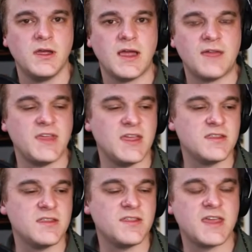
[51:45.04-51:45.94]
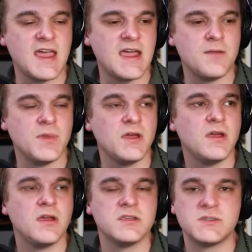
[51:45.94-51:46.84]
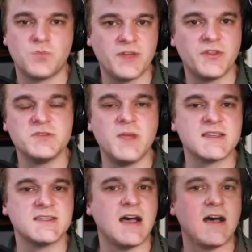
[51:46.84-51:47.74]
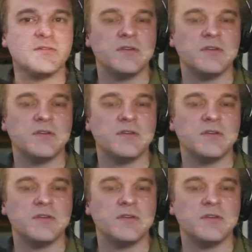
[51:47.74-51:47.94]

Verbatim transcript: At the end of the game, spread those mechs out,